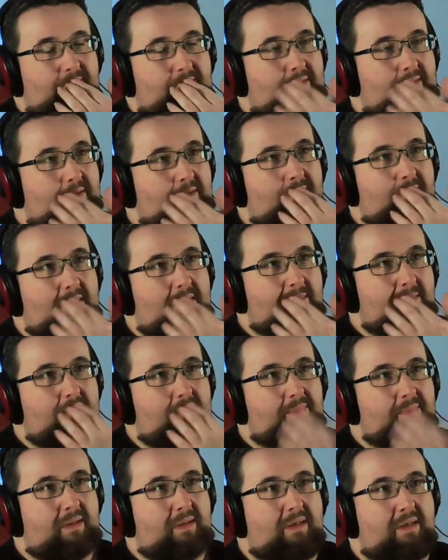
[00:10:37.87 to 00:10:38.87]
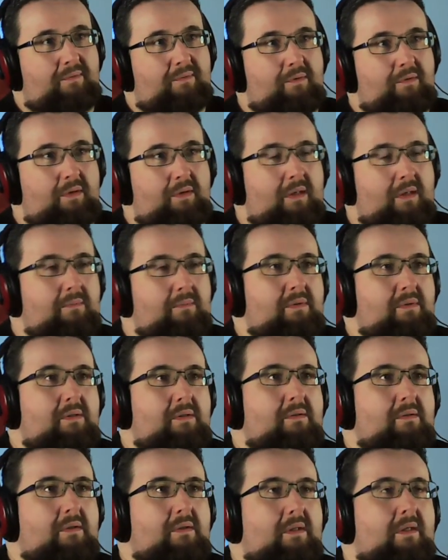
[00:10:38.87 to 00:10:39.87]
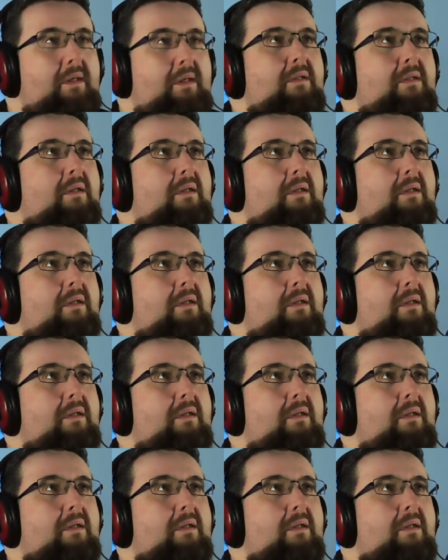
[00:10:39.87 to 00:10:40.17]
so I might play a few games tonight.